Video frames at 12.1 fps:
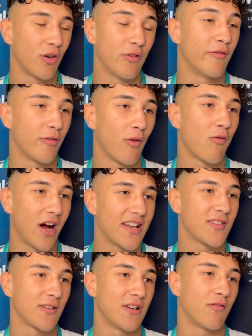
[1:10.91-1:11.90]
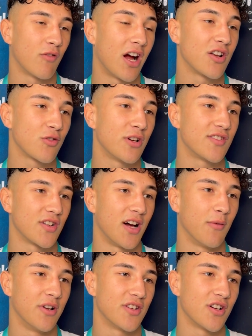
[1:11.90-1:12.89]
are in for a right treat tonight
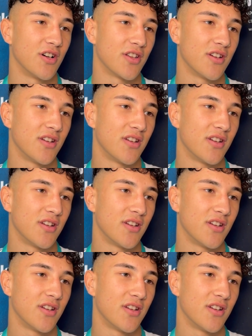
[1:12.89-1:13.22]
with this card.